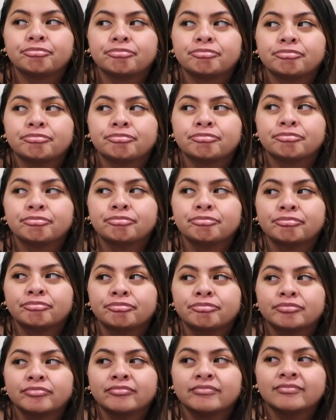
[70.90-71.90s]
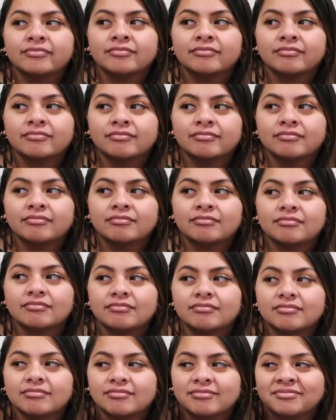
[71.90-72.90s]

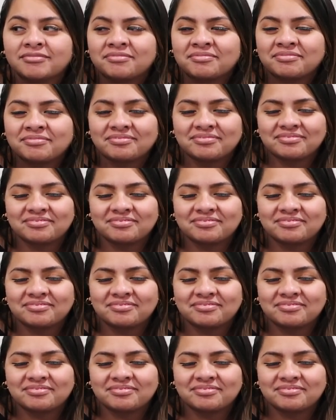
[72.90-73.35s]
No words are spoken by the person on screen.